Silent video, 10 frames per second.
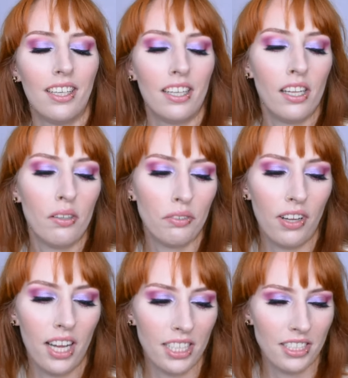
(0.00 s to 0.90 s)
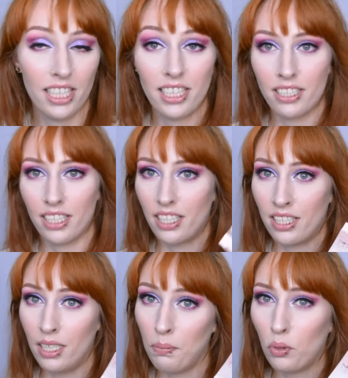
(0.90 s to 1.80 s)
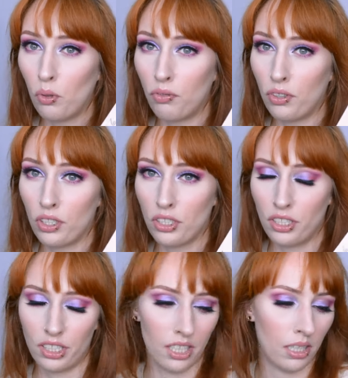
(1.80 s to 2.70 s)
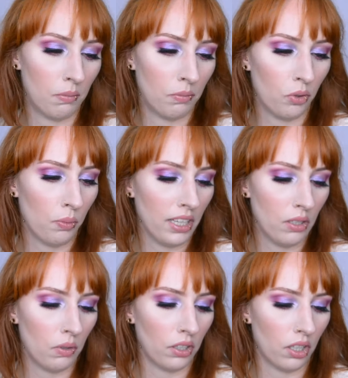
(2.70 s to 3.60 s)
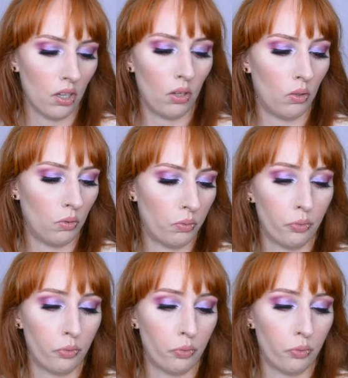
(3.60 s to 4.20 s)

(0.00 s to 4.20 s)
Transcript: Another advice is nipple covers um, for when you want to go